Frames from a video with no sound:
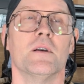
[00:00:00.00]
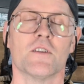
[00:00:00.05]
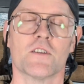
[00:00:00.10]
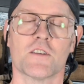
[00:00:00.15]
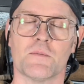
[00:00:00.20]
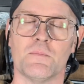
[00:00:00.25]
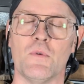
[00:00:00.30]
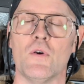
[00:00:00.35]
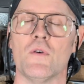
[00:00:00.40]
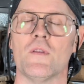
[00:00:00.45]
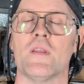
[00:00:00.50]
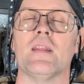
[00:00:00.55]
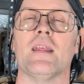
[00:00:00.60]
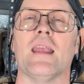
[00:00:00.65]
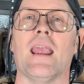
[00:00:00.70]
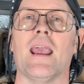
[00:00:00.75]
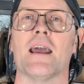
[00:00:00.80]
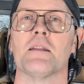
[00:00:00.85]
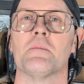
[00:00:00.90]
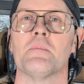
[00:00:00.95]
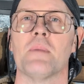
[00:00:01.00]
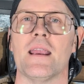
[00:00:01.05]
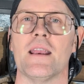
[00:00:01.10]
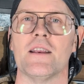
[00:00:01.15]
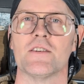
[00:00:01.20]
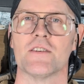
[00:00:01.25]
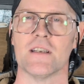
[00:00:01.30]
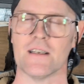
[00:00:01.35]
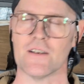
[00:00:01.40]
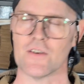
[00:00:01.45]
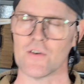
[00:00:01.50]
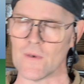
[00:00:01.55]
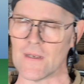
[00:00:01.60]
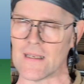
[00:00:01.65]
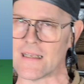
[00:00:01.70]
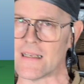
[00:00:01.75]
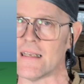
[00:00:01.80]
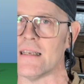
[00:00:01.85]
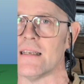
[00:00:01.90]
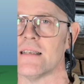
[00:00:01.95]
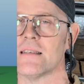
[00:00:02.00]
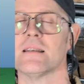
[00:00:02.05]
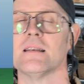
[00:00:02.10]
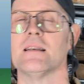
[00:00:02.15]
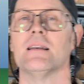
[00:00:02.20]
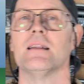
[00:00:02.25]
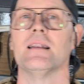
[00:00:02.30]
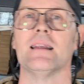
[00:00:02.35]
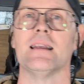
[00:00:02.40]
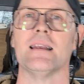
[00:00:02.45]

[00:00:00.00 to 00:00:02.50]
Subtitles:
smoothing the animation, doing ease in,